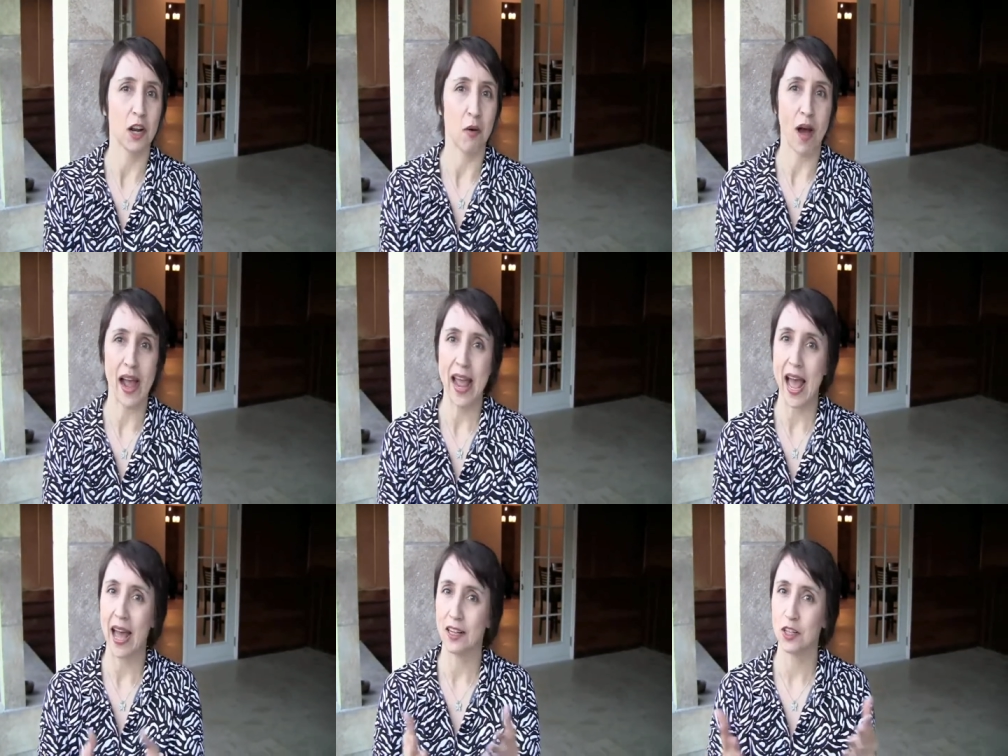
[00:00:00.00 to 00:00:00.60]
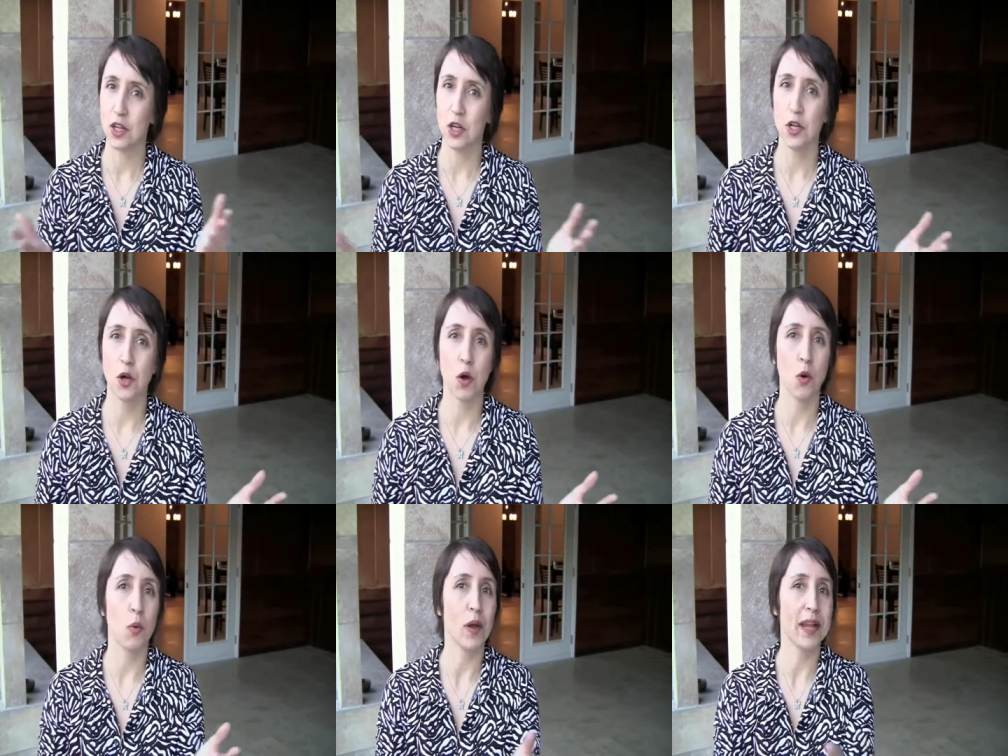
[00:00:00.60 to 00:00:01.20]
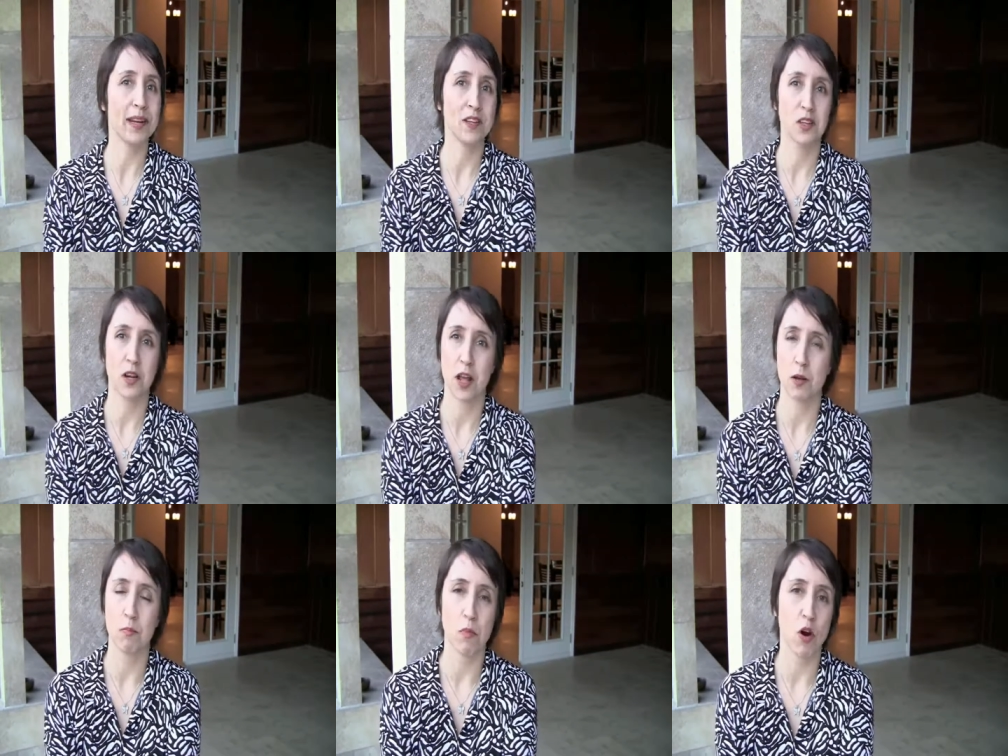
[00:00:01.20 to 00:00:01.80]
you know, I had no
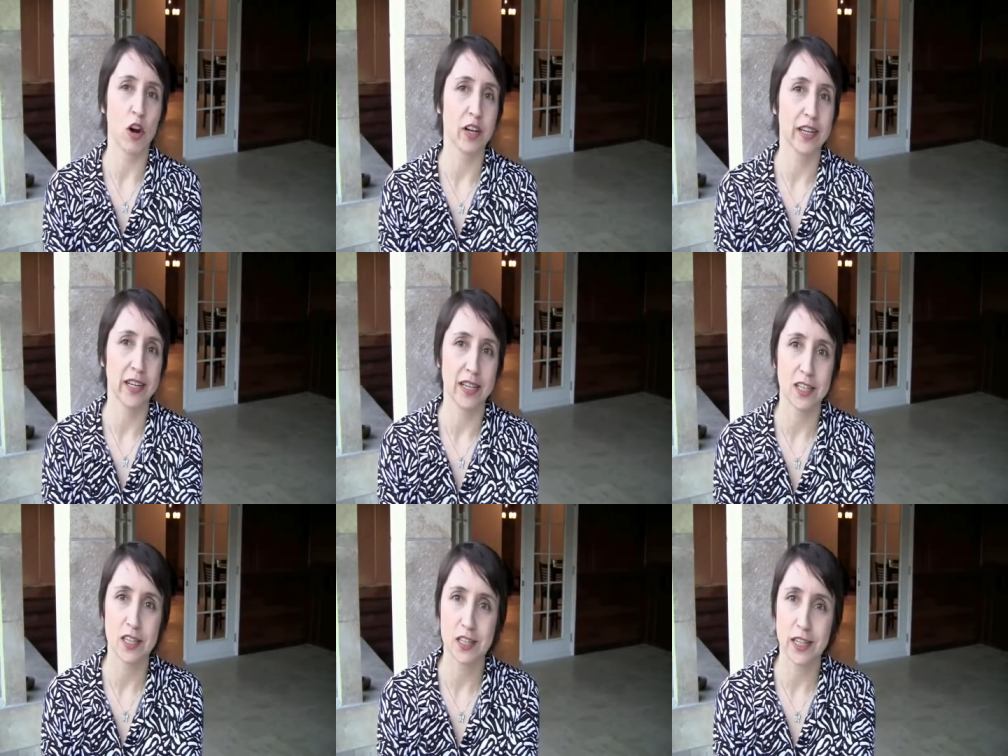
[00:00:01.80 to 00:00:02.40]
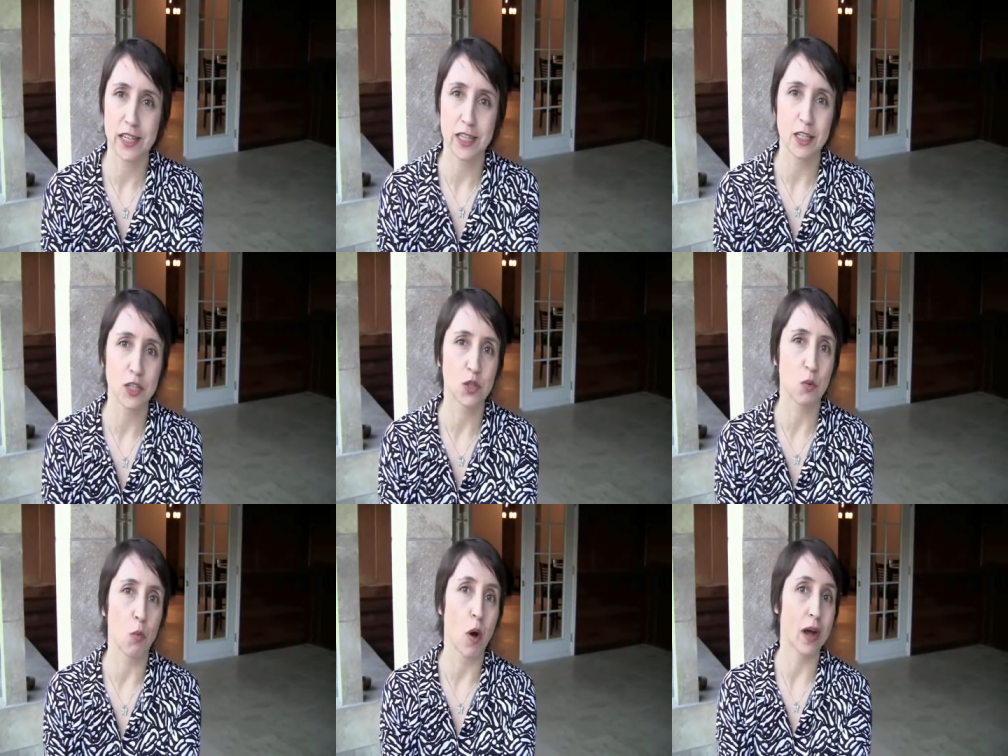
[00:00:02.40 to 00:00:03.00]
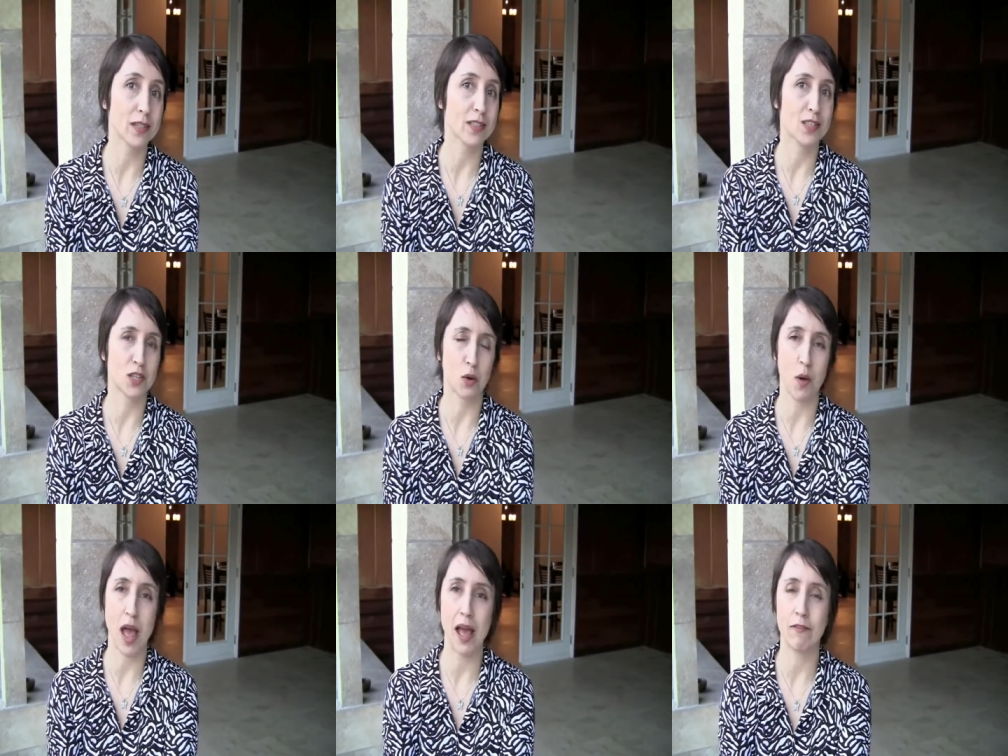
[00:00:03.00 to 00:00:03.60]
internet marketing skills
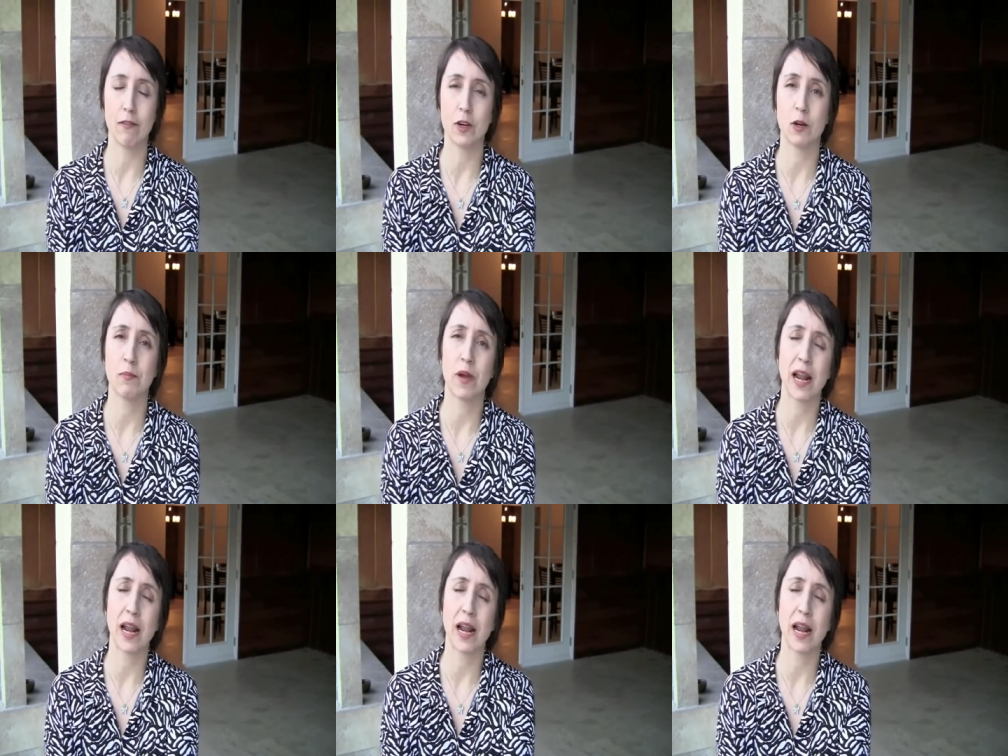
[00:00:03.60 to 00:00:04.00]
whatsoever.